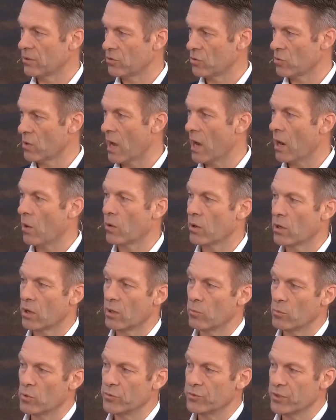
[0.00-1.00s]
to how we're going
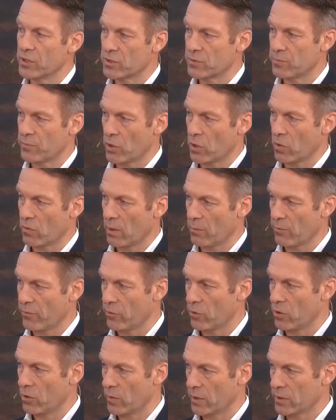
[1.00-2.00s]
to move this program
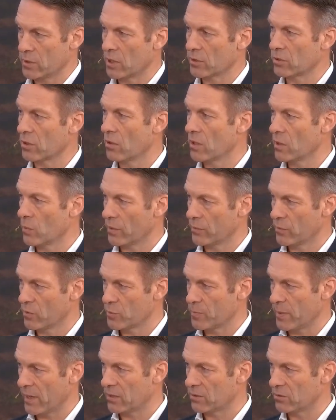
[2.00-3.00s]
forward, not only with
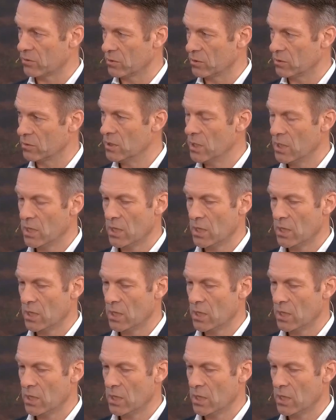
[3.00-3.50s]
respect to